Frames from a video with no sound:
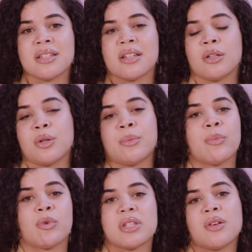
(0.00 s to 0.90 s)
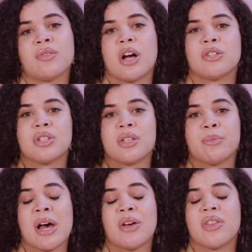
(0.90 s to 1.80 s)
and a little bit more self-conscious
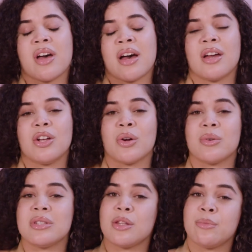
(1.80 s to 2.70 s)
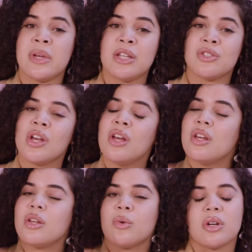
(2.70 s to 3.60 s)
about that. You're going to the beach,
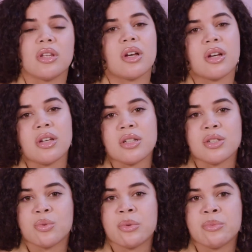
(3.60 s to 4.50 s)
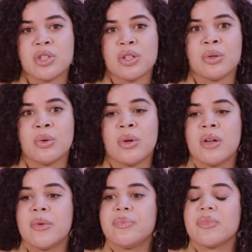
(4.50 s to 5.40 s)
you want to look good in a swimsuit,
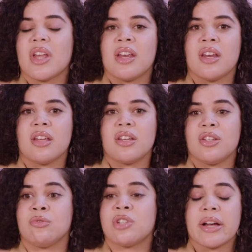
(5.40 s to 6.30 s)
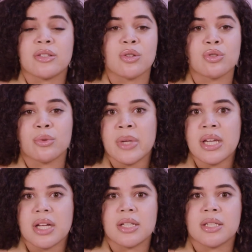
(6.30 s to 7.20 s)
and you check social
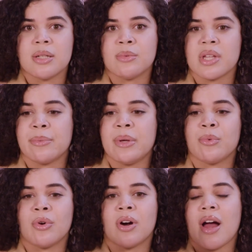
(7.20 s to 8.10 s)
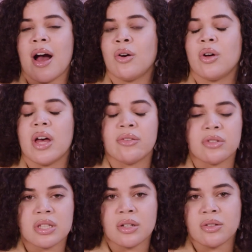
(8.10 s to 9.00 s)
media and it seems like people are out every
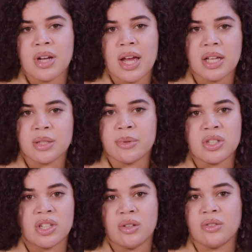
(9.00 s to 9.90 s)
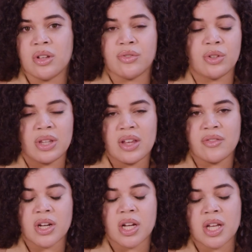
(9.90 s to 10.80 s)
single night, especially if you live
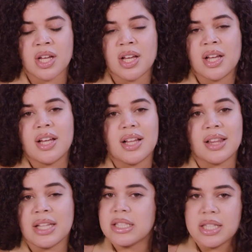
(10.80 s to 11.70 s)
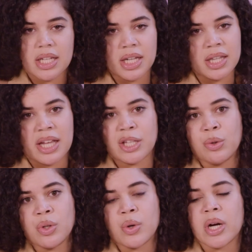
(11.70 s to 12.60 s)
in a lit city like New
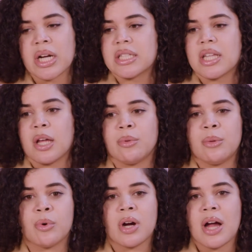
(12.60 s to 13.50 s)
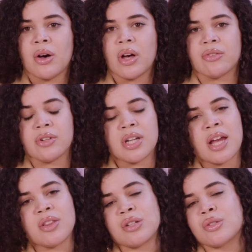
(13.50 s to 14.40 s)
York. It's like people are out every
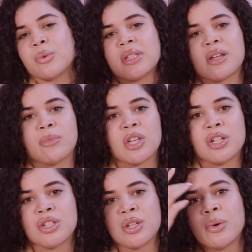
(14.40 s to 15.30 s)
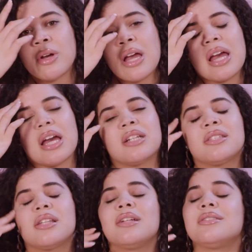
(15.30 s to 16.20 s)
night. There's always something to do. And it's
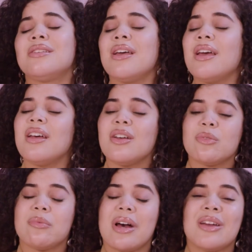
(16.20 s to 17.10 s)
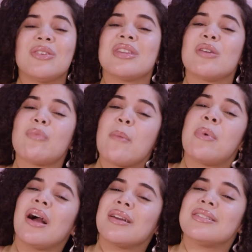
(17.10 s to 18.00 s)
like, damn, I don't think my
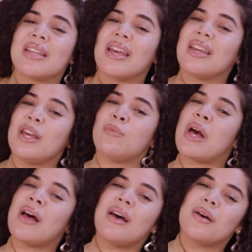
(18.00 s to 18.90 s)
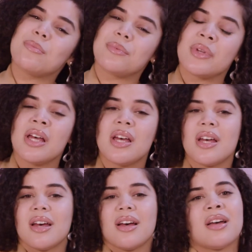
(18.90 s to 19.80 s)
pockets can keep up.
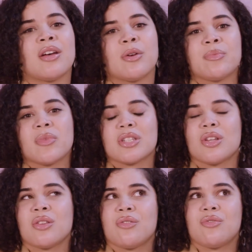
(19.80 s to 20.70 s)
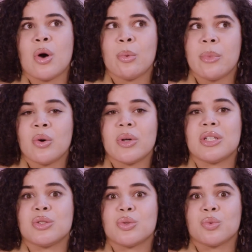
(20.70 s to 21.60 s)
So the FOMO
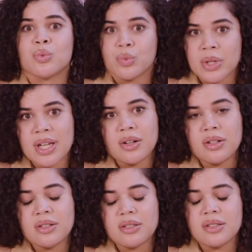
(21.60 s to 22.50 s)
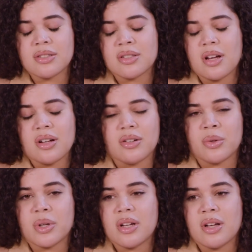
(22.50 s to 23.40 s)
is real. So